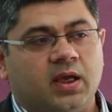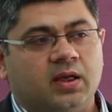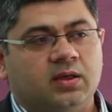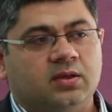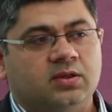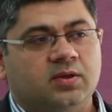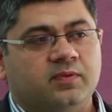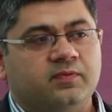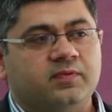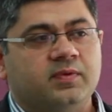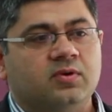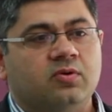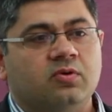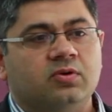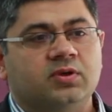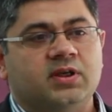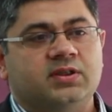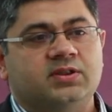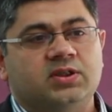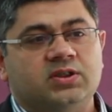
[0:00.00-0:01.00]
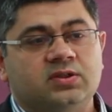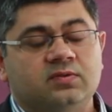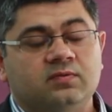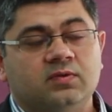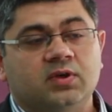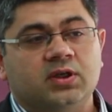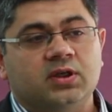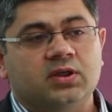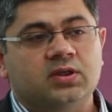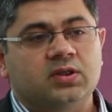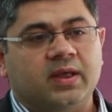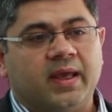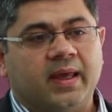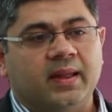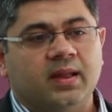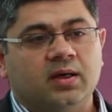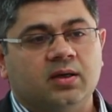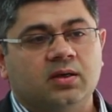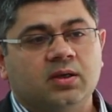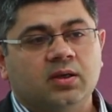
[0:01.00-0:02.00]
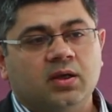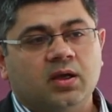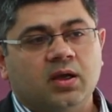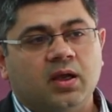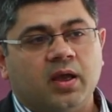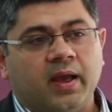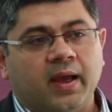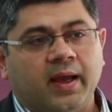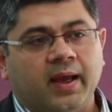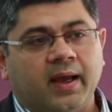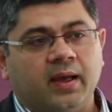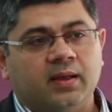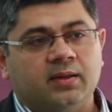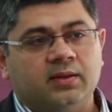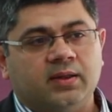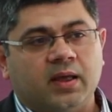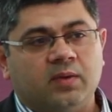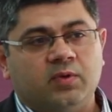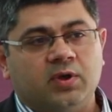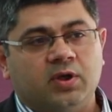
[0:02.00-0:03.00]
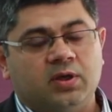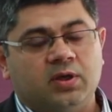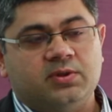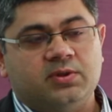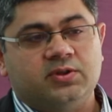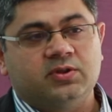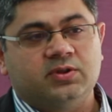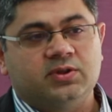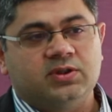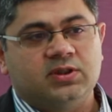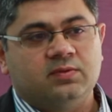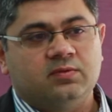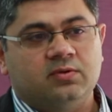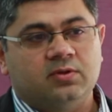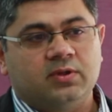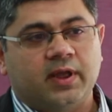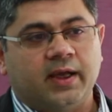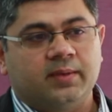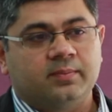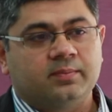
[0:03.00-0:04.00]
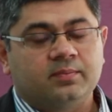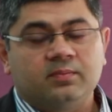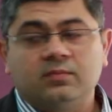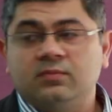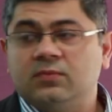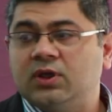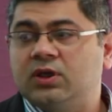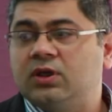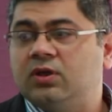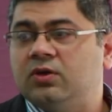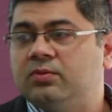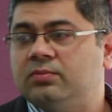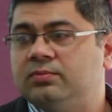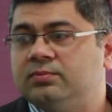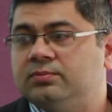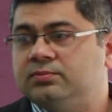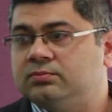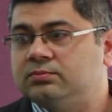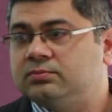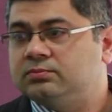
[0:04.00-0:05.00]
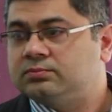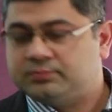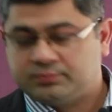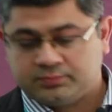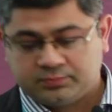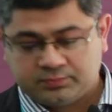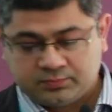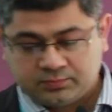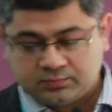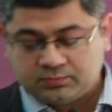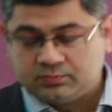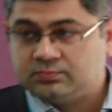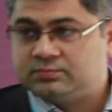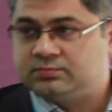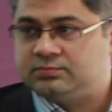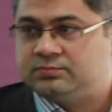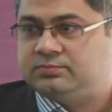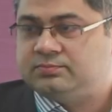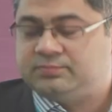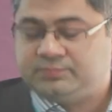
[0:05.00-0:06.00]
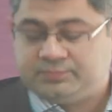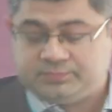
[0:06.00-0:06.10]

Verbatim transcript: and different organizations working together, and that we're to achieve all that. Thank you. Thank you,